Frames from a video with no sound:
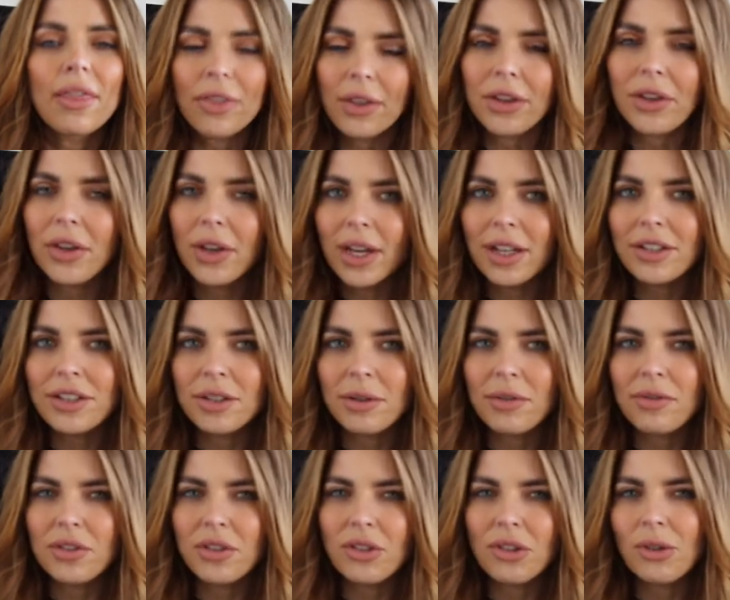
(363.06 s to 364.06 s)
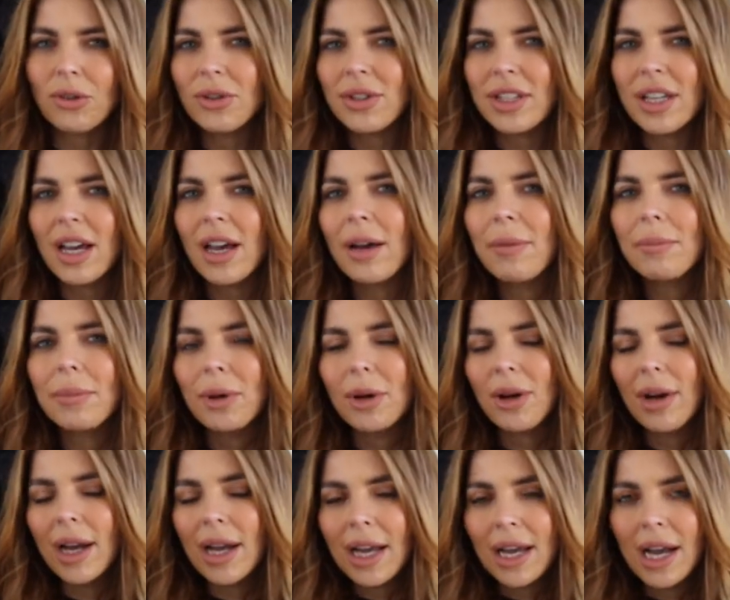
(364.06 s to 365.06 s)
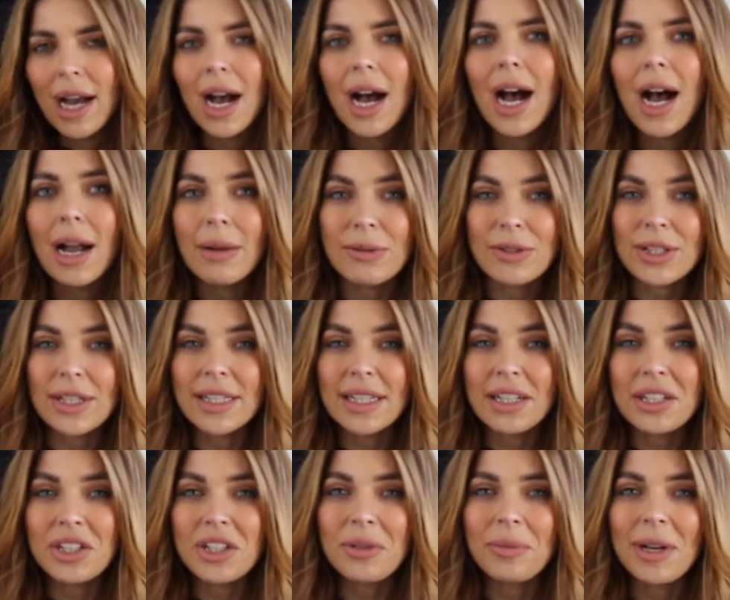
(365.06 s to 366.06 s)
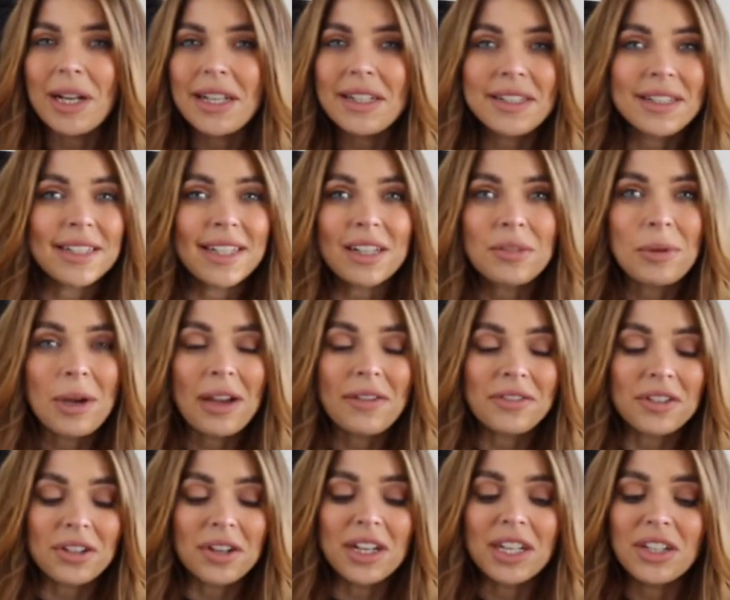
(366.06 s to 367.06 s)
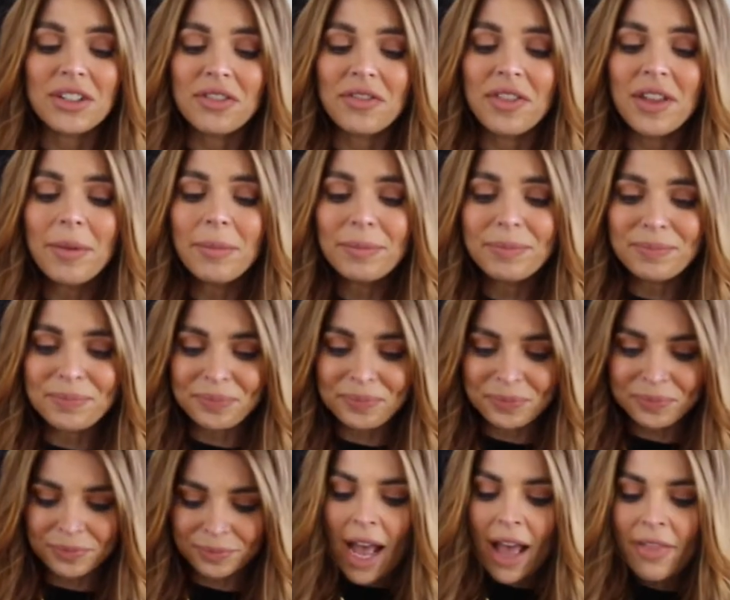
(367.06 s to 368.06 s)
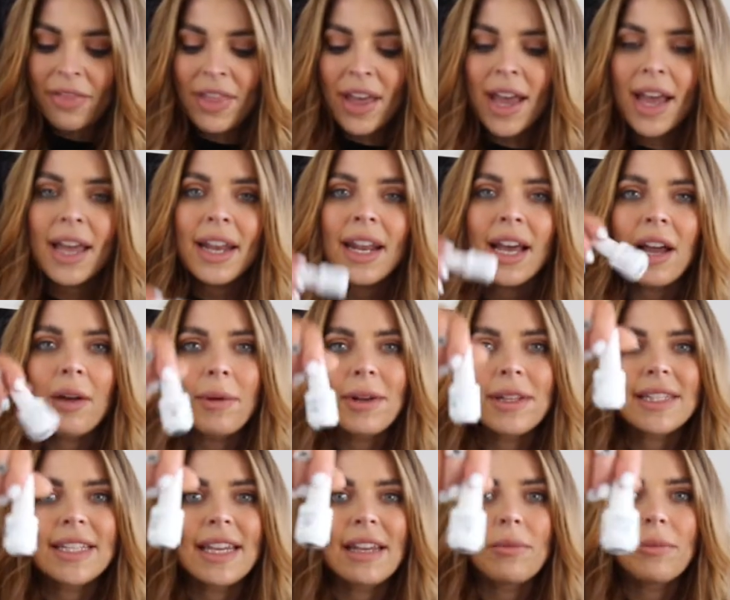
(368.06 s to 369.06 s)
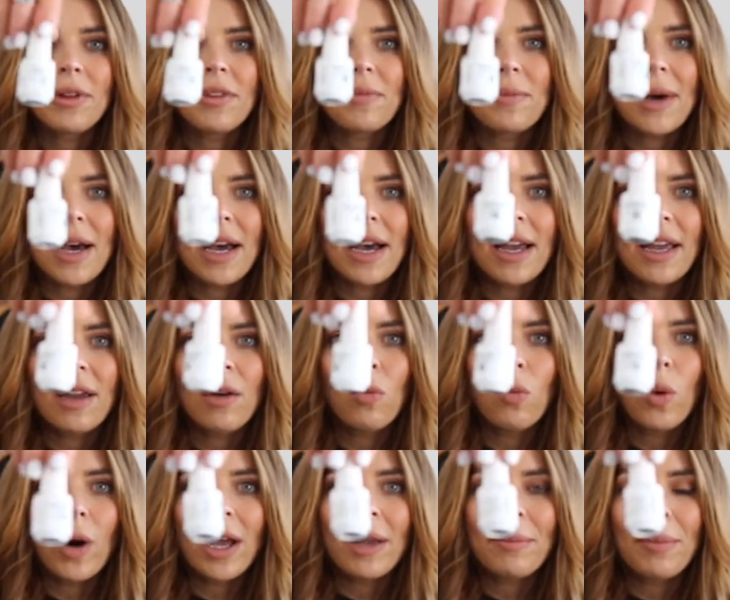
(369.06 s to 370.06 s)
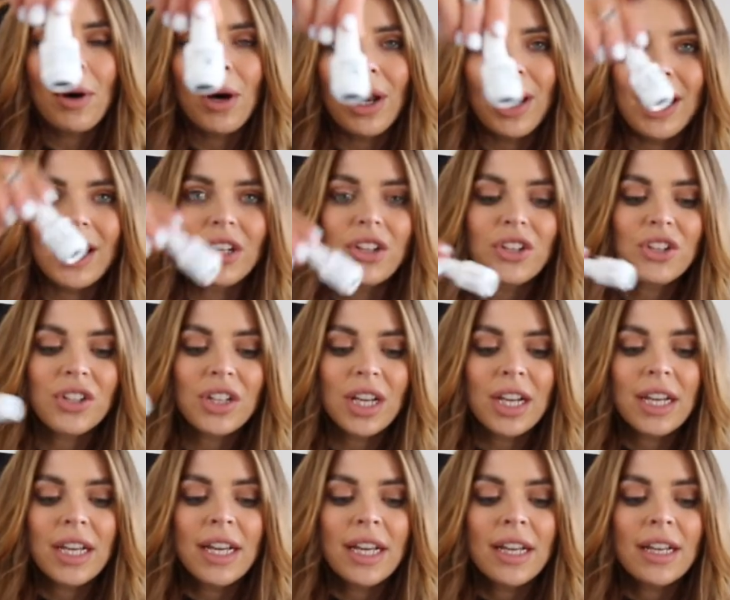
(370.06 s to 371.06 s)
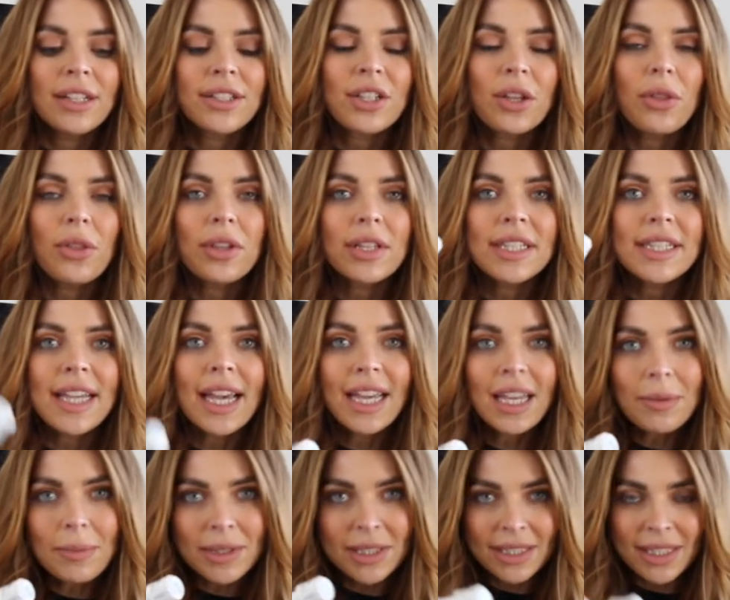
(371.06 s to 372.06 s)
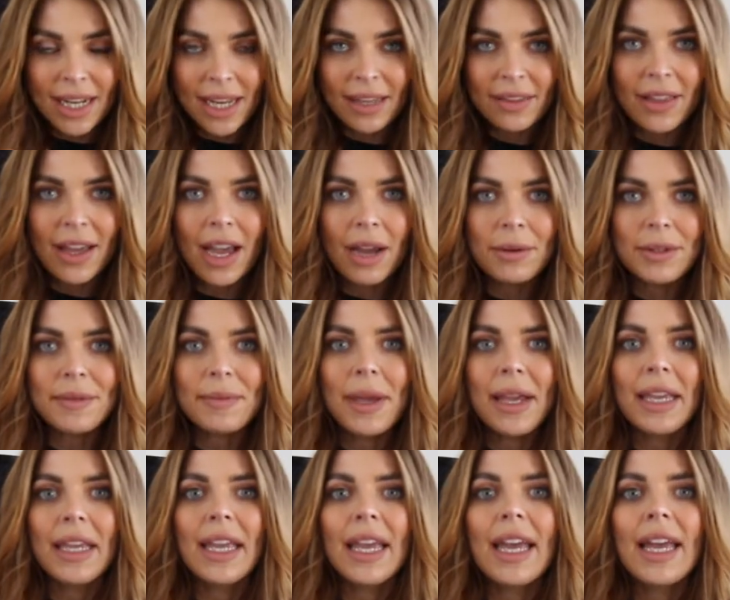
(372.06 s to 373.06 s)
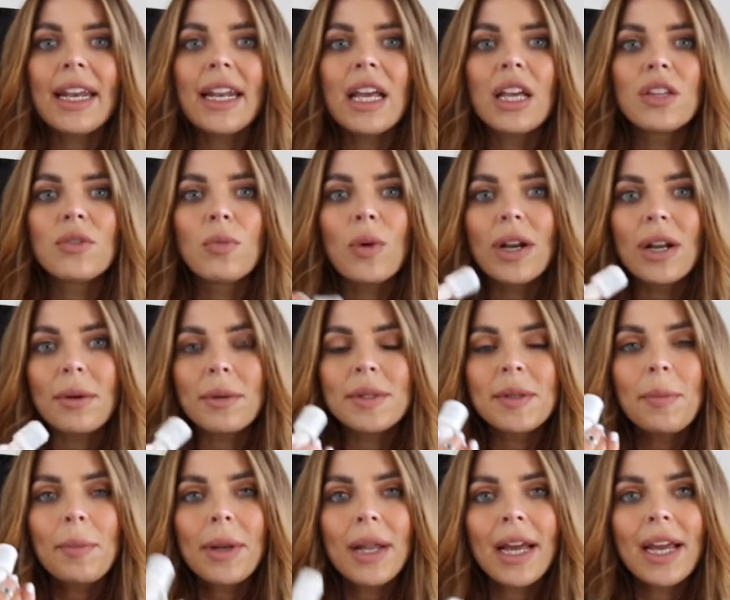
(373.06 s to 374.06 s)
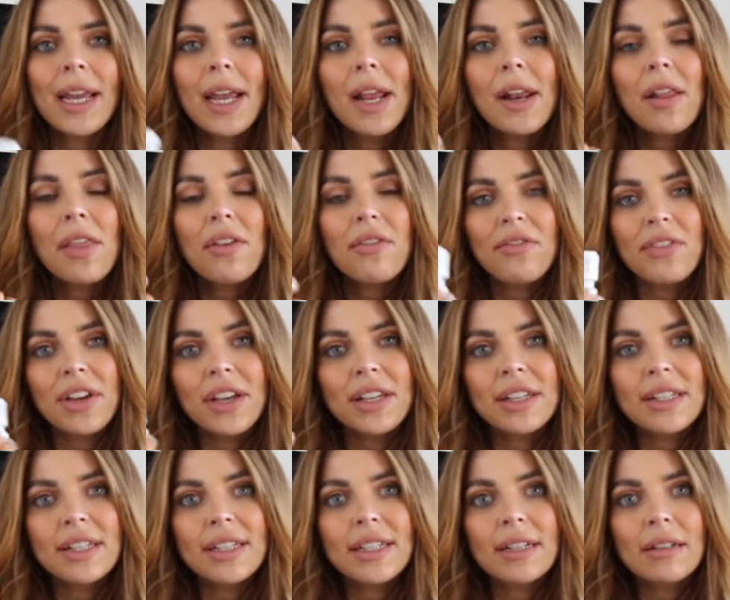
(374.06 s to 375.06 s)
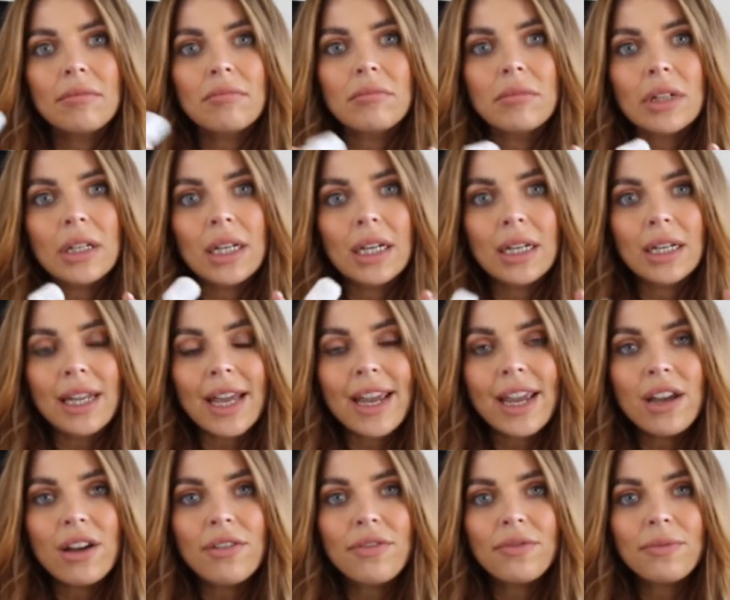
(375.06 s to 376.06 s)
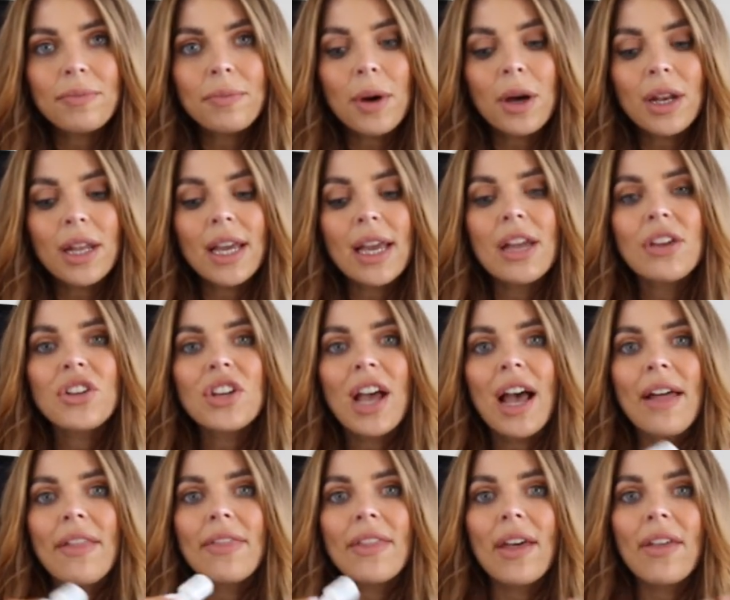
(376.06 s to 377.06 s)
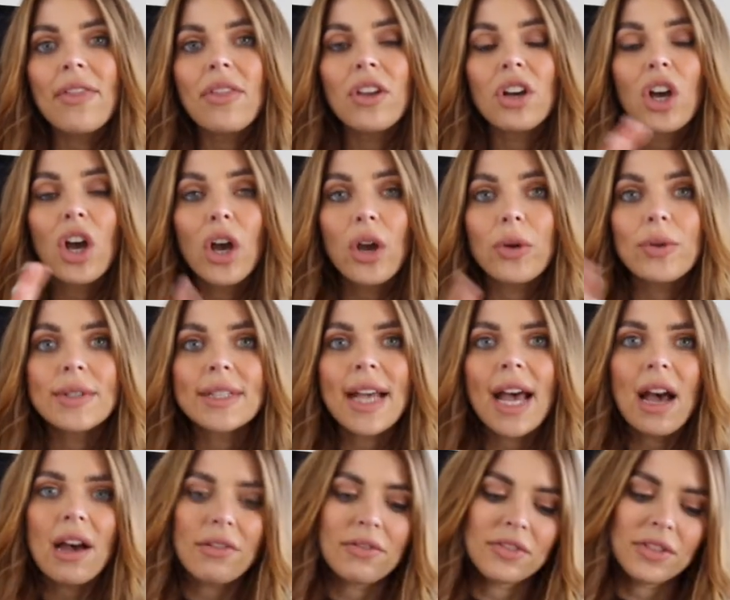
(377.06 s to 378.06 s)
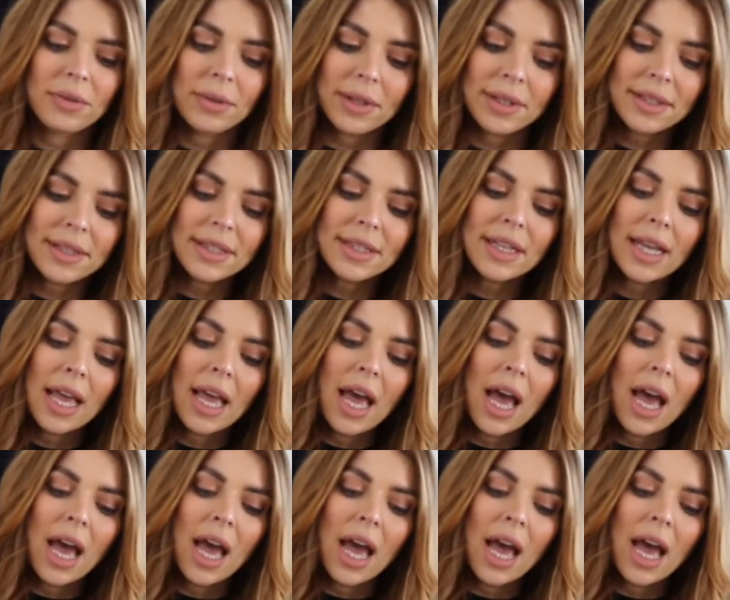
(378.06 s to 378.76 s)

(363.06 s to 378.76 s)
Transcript: think you can do it for shorter, but I'm just going to say 2 minutes because that's what I've done on each of them. And then I went in with my white polish. So the second mistake that I was making is when I was applying the first layer of polish and then the coats afterwards.